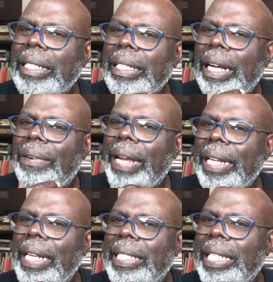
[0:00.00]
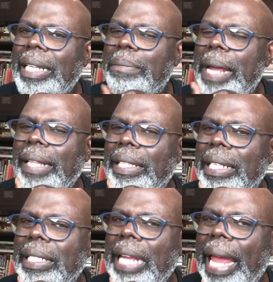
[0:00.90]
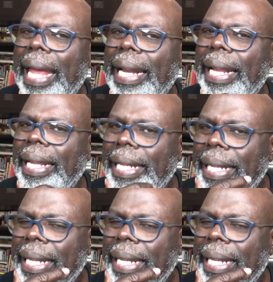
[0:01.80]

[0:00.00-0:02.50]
All right, let's get back to this Hannah.